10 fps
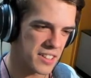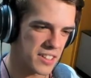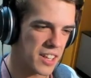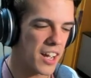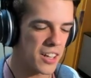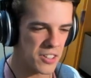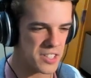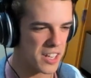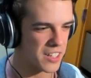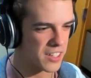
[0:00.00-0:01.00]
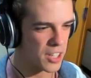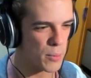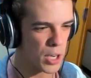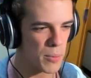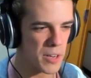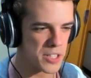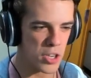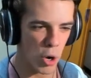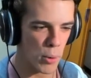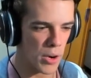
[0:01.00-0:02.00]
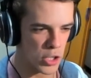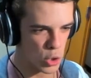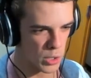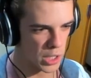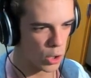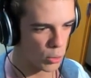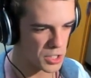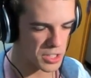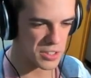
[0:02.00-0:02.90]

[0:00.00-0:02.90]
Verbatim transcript: Yeah, it looks like it. Coming up next, Garbo and I join a cult.